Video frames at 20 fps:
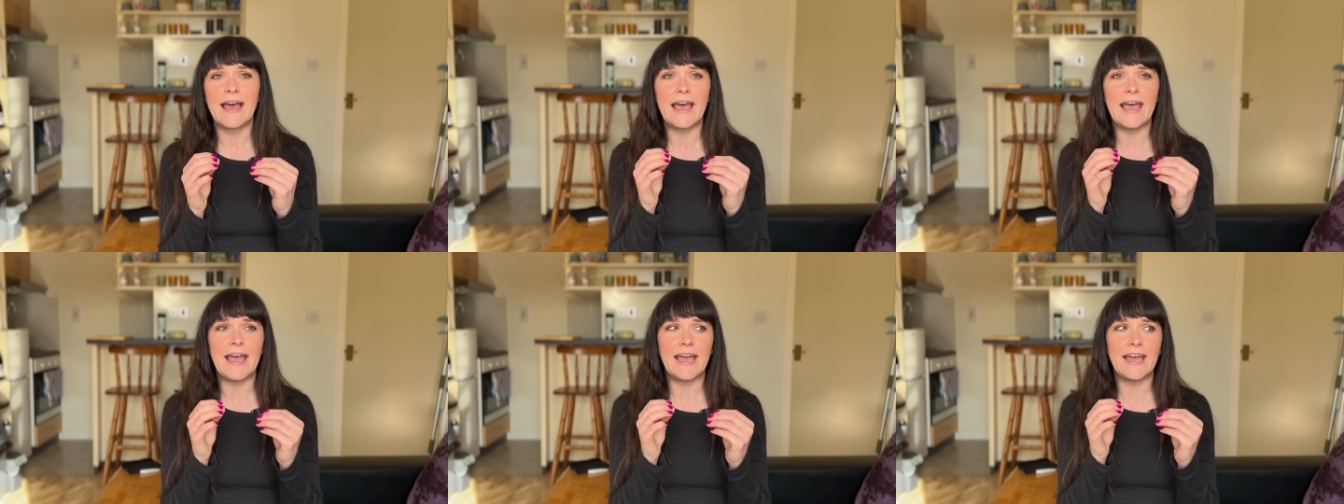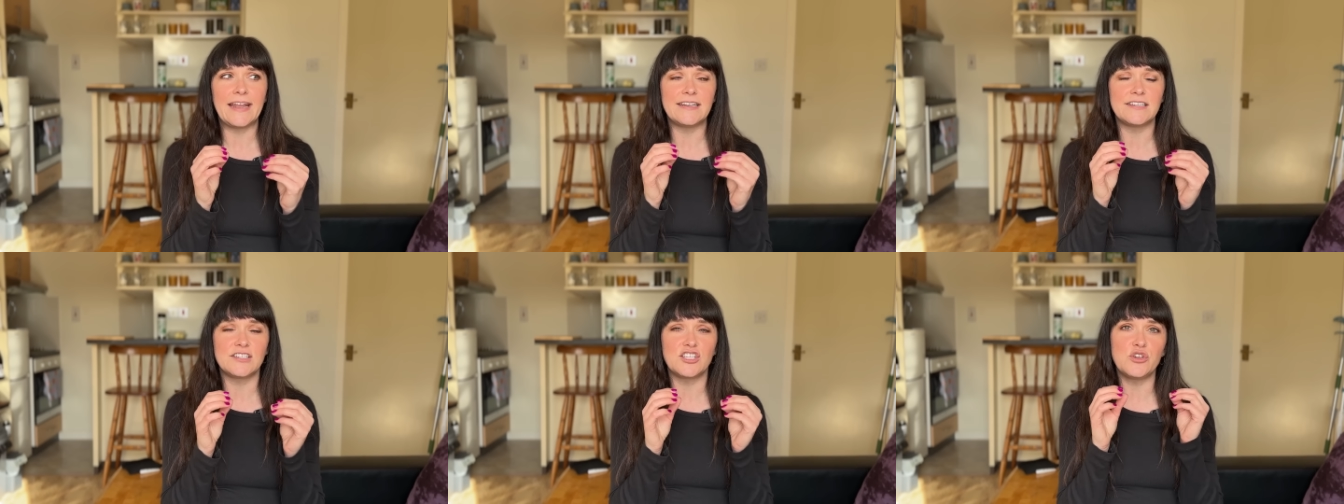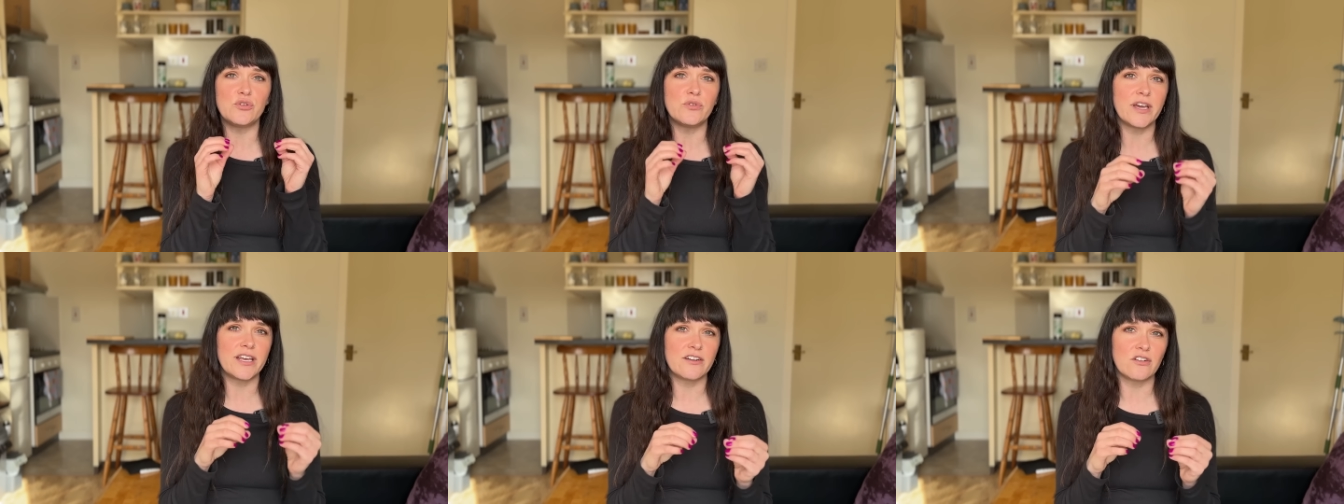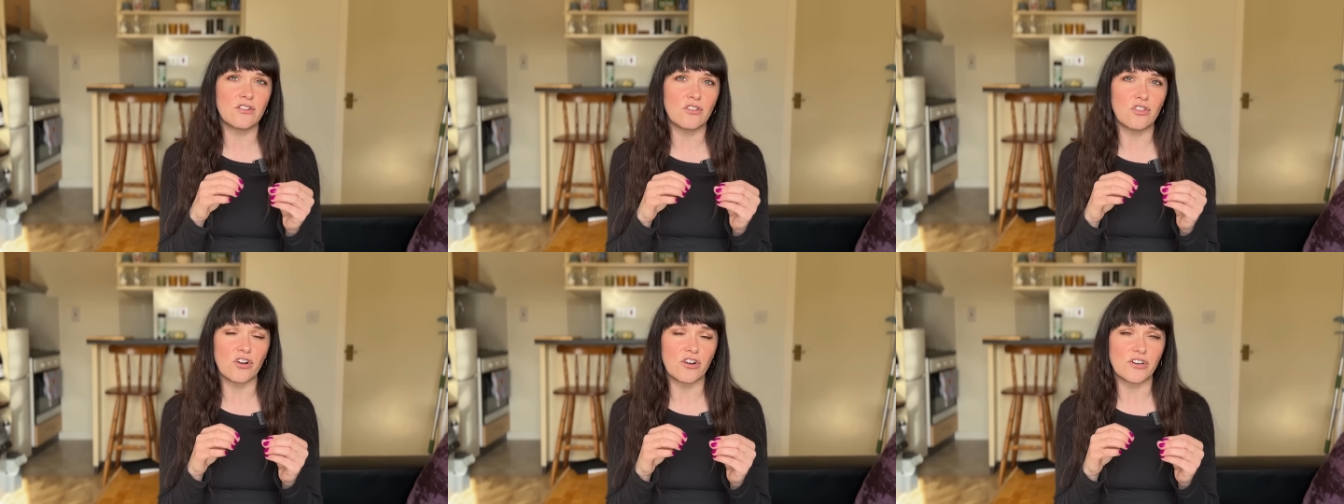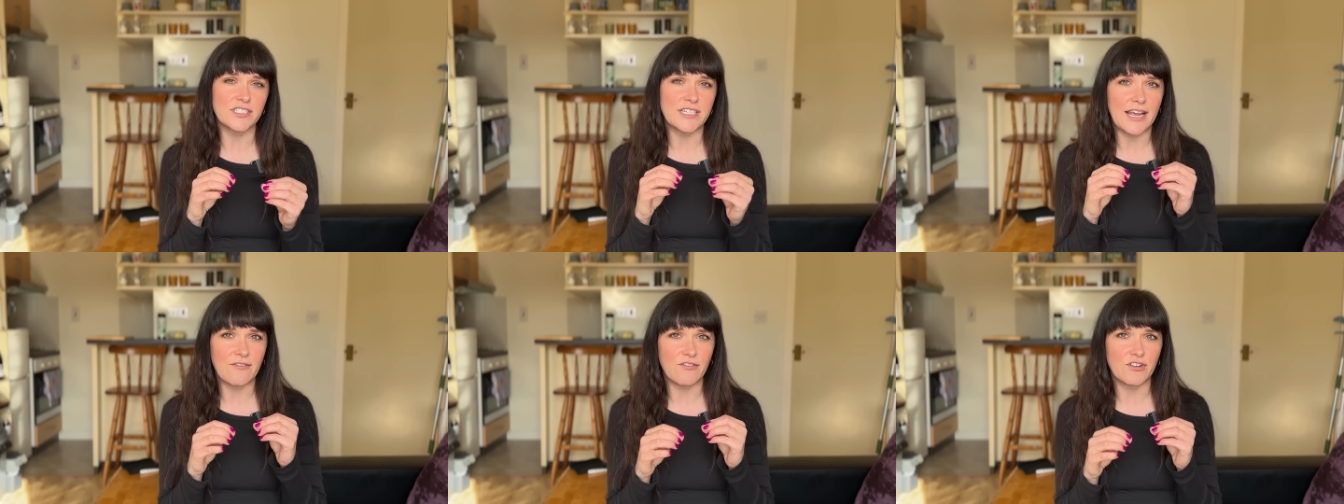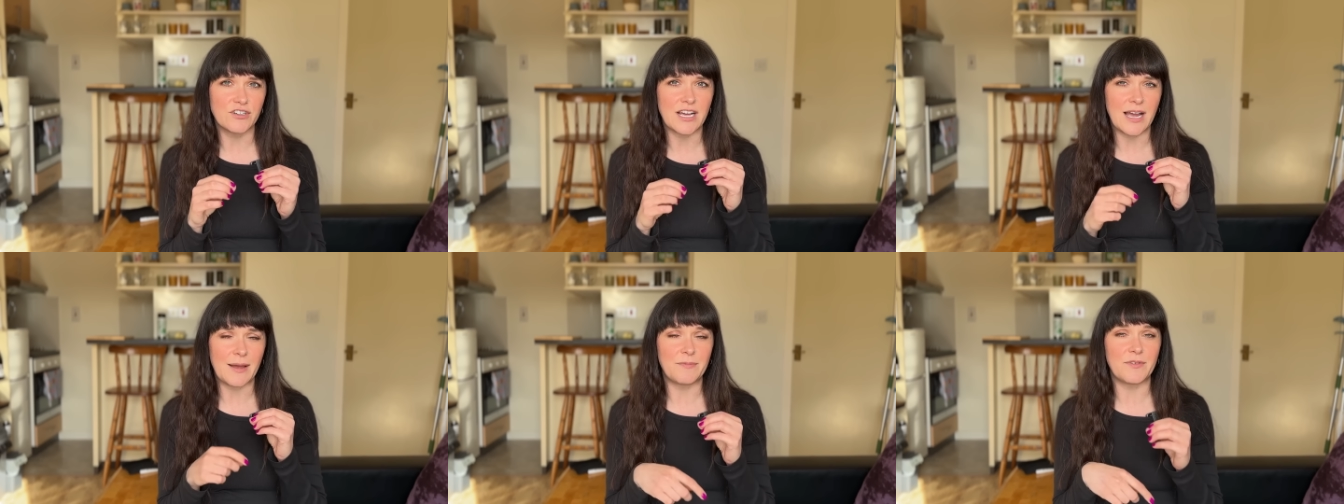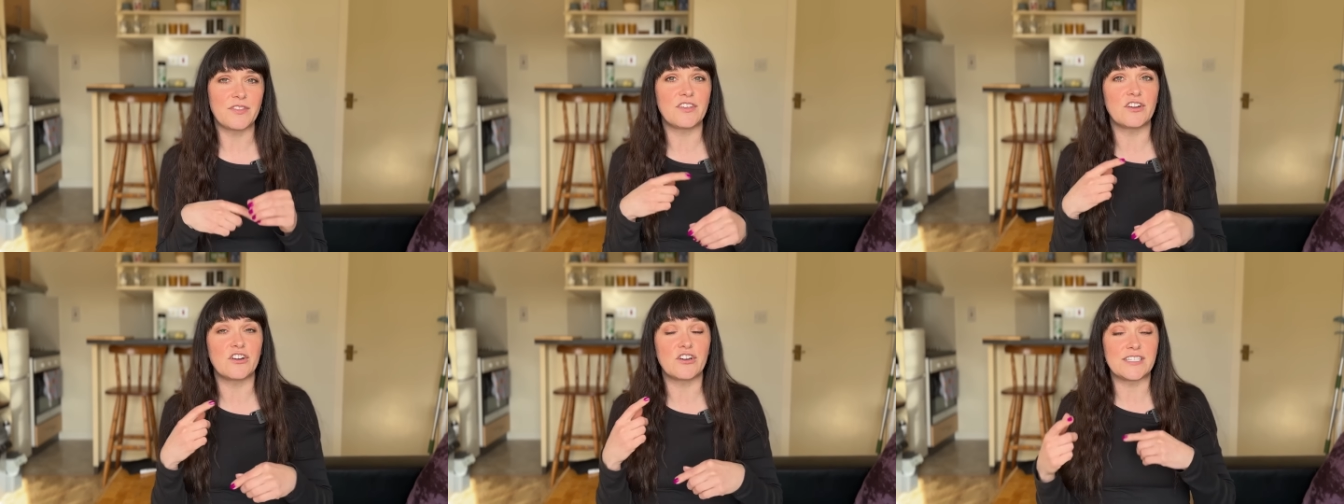and you get an alert every time
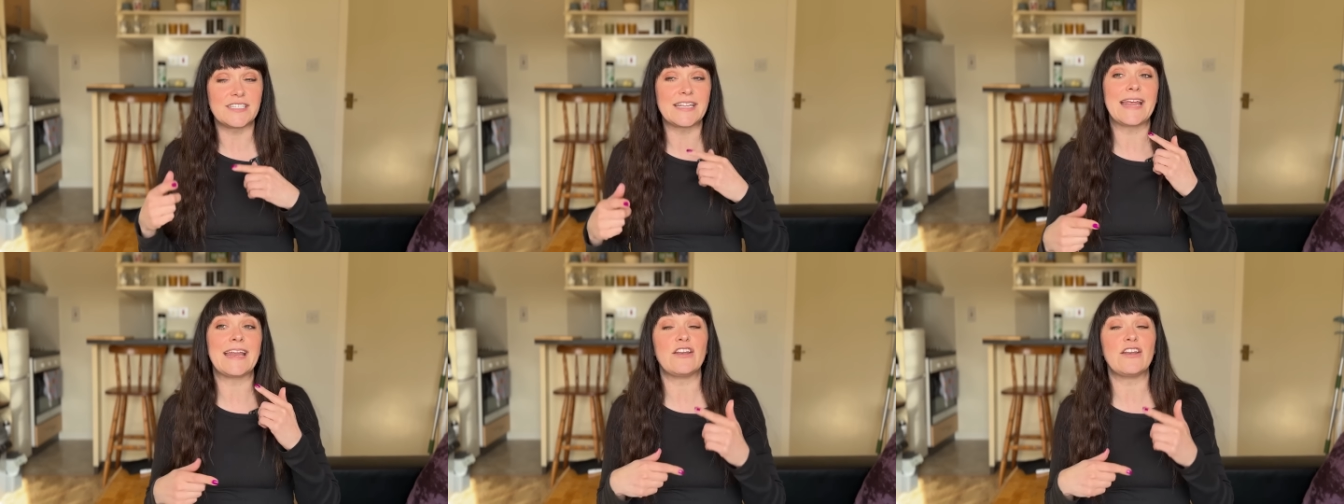that there is